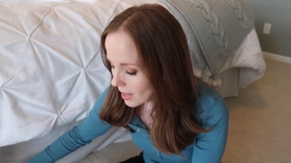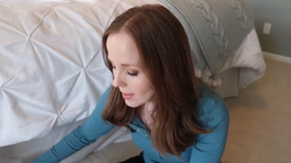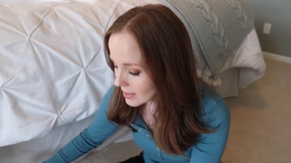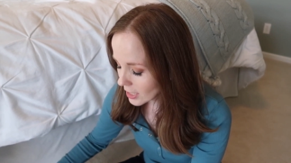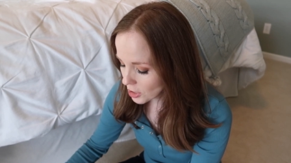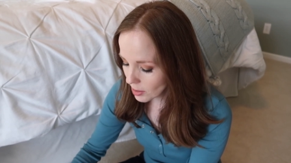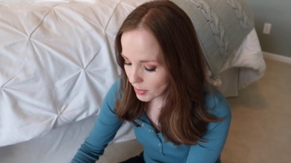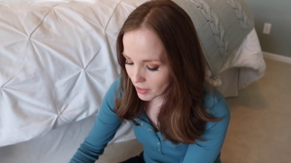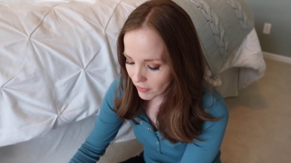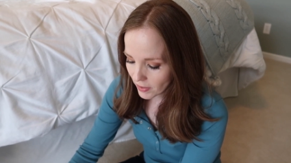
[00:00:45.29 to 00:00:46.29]
That's actually the
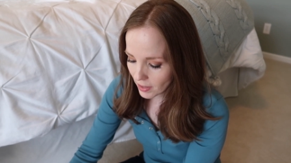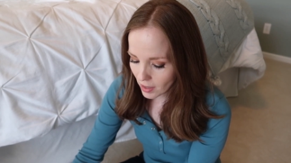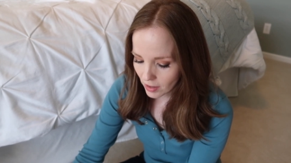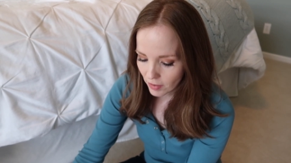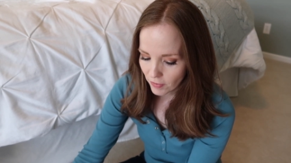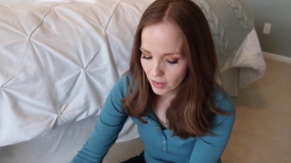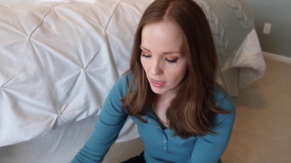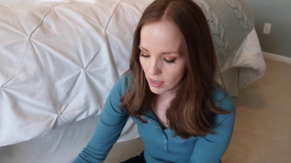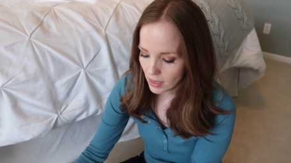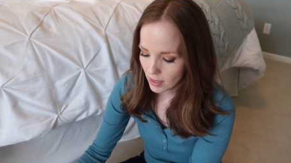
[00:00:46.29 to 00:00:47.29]
benefit of
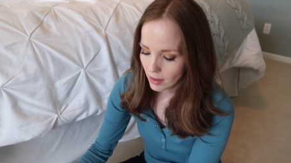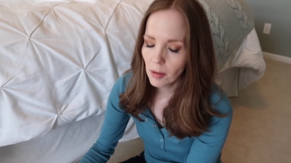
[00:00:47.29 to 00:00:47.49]
the